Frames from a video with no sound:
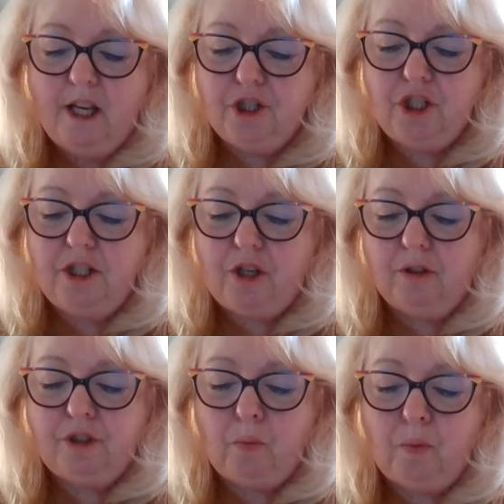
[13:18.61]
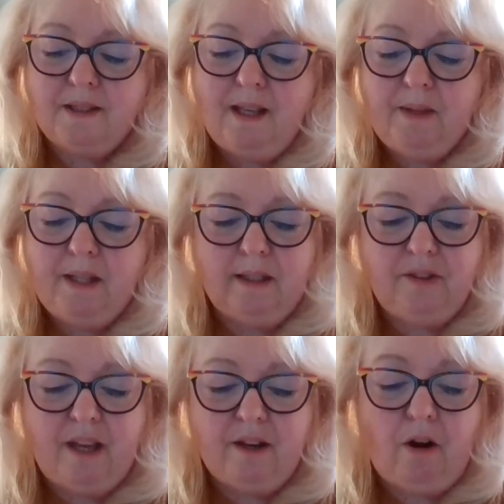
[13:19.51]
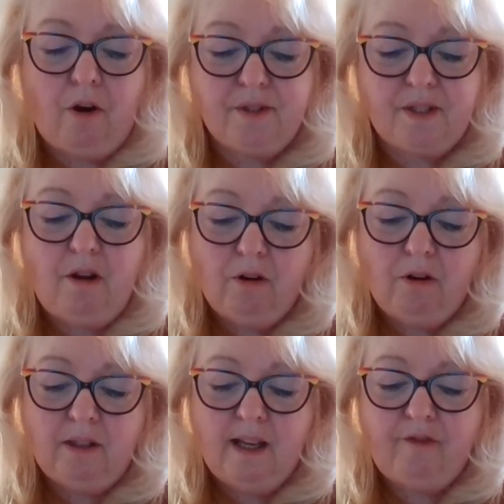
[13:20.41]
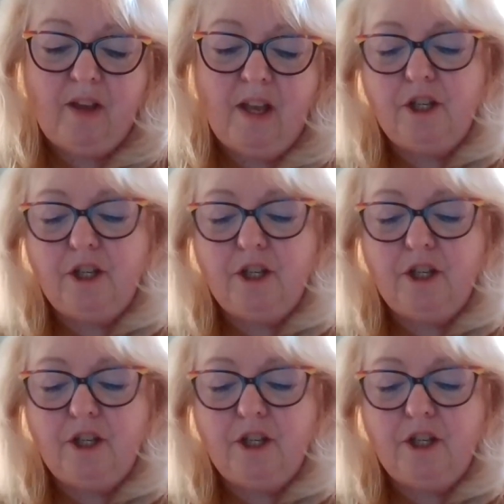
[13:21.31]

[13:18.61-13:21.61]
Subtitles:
She told her when something like that occurs in her life,